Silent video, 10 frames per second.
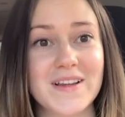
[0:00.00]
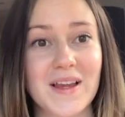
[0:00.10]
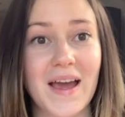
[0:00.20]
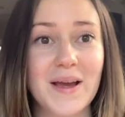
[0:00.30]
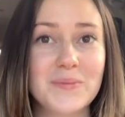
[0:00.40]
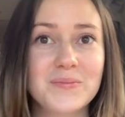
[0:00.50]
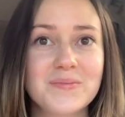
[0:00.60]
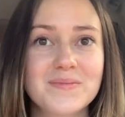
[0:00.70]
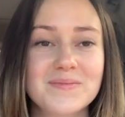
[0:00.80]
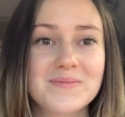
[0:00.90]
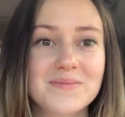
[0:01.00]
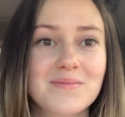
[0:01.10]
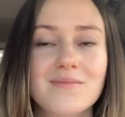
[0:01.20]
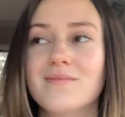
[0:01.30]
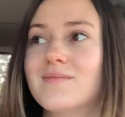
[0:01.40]
late
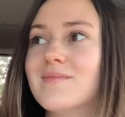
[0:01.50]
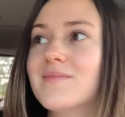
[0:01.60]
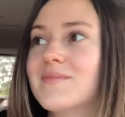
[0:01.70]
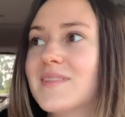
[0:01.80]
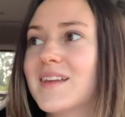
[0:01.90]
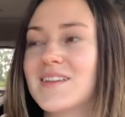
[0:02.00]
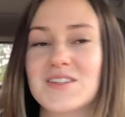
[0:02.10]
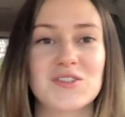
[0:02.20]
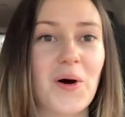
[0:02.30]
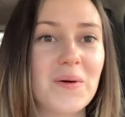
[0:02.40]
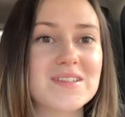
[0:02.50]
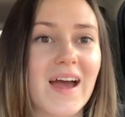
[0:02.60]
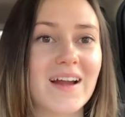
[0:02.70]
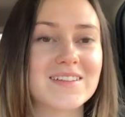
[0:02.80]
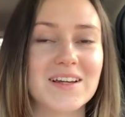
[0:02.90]
because it's always
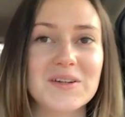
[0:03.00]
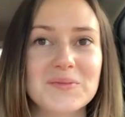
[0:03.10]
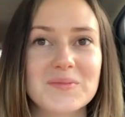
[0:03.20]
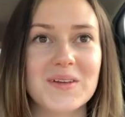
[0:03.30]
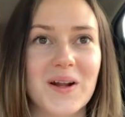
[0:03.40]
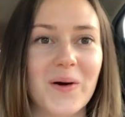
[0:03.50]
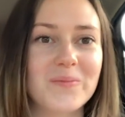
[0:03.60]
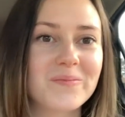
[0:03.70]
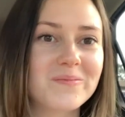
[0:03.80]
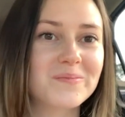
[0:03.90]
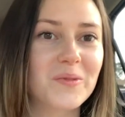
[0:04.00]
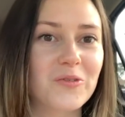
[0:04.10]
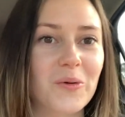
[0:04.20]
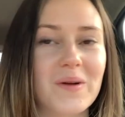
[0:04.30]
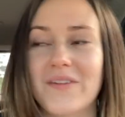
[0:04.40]
hectic, you know,
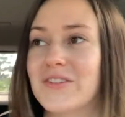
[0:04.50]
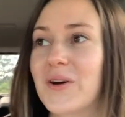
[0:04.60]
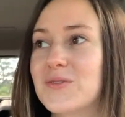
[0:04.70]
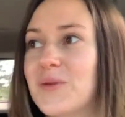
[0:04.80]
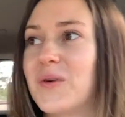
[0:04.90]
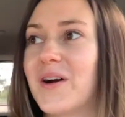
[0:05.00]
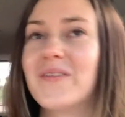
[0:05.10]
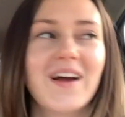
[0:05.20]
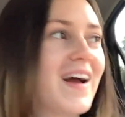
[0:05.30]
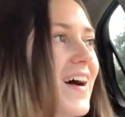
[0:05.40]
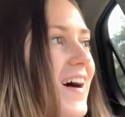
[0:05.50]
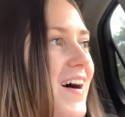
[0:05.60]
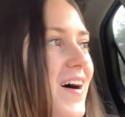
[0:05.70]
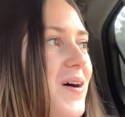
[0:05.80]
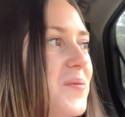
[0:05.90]
before we have to go somewhere.
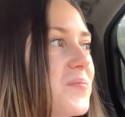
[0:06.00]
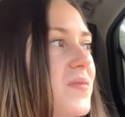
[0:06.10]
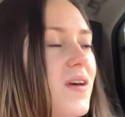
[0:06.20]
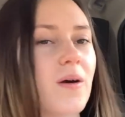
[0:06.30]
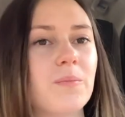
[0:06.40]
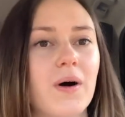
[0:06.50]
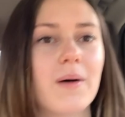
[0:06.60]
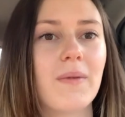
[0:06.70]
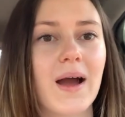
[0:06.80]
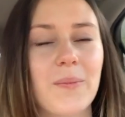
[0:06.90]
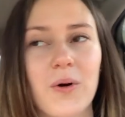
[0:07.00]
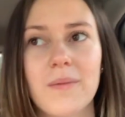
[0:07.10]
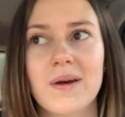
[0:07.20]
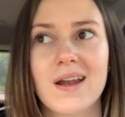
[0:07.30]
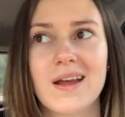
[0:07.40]
Um, but my
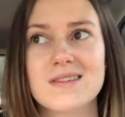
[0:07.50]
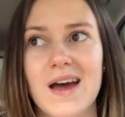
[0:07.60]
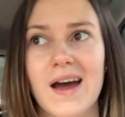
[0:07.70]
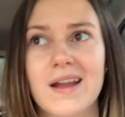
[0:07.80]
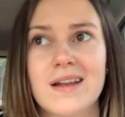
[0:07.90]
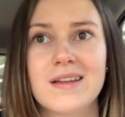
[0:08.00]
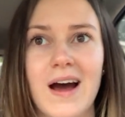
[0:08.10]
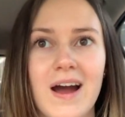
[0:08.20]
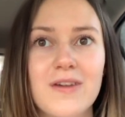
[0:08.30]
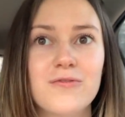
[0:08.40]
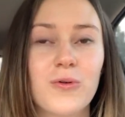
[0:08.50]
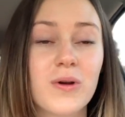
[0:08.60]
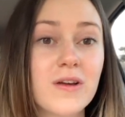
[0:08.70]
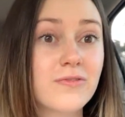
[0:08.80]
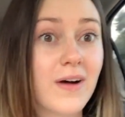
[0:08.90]
appointment is at
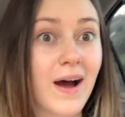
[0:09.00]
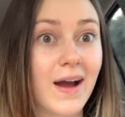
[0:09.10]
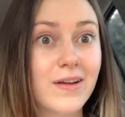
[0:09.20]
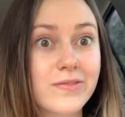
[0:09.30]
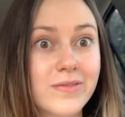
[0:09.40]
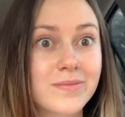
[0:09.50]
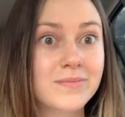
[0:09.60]
9.45